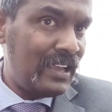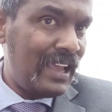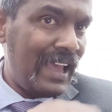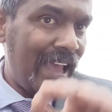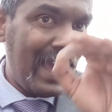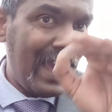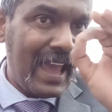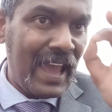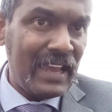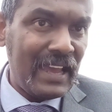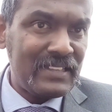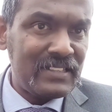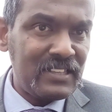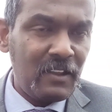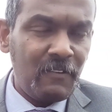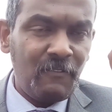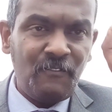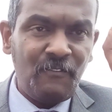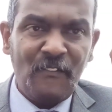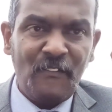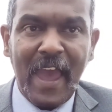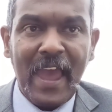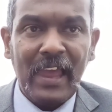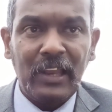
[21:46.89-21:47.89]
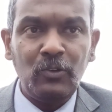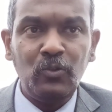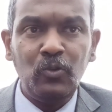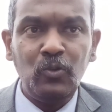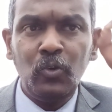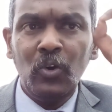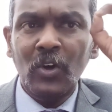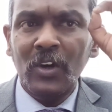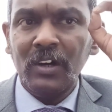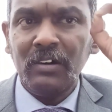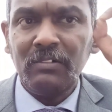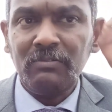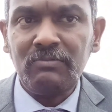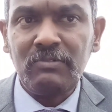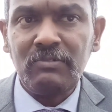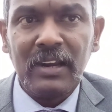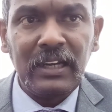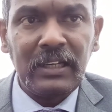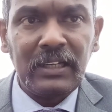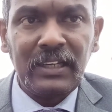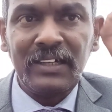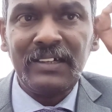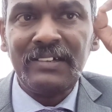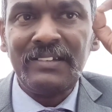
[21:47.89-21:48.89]
has a value
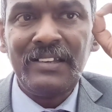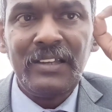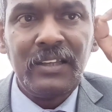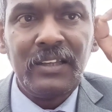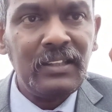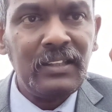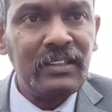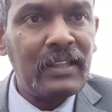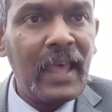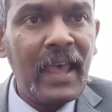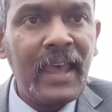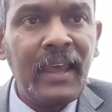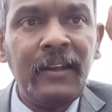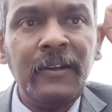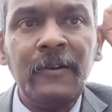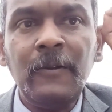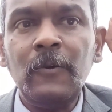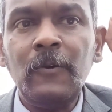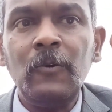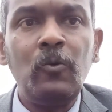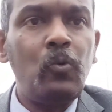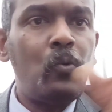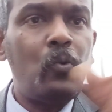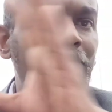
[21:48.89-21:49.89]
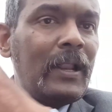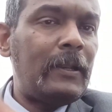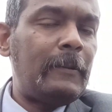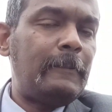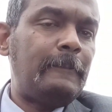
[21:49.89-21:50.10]
greater than 1.